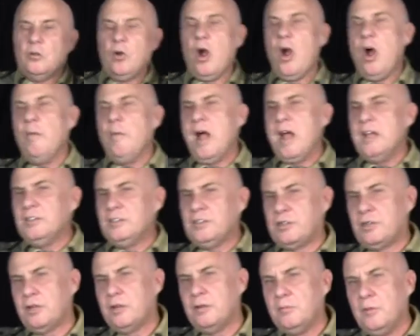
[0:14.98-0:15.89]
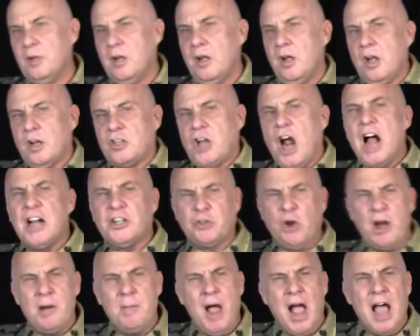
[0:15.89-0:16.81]
Romans?
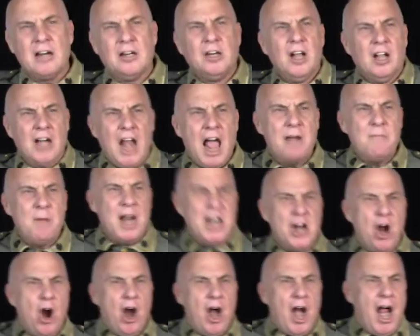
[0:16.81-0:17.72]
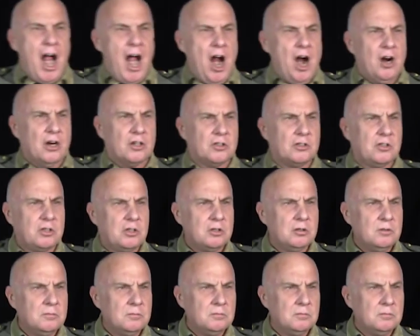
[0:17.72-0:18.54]
Countrymen, lend me your ears.